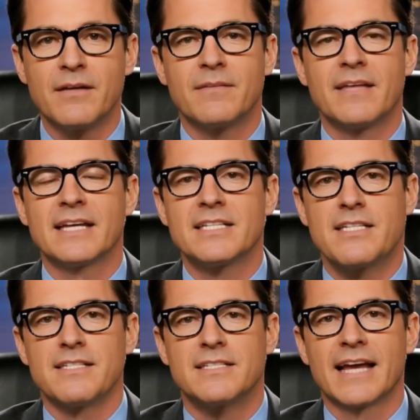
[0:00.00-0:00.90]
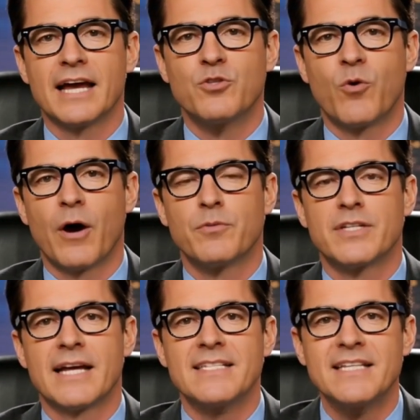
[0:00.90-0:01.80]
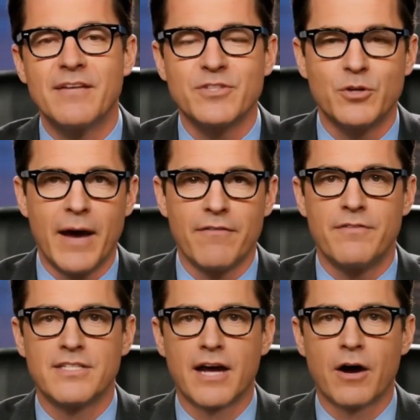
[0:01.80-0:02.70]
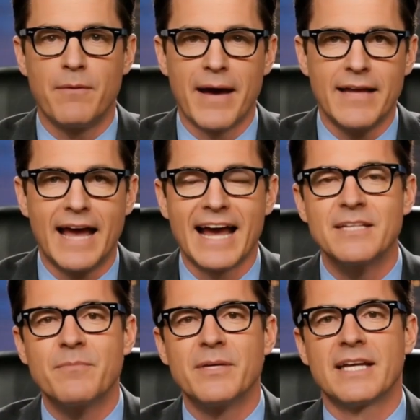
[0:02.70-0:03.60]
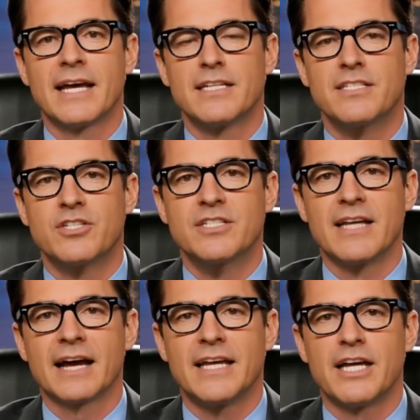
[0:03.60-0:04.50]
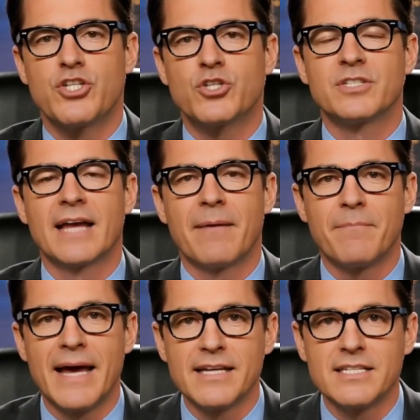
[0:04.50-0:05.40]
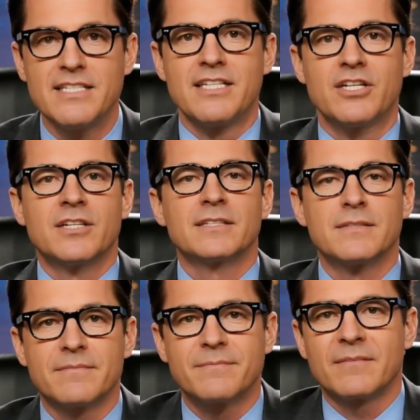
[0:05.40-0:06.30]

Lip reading: Citizens elect representatives who have the time and expertise to study issues and make decisions.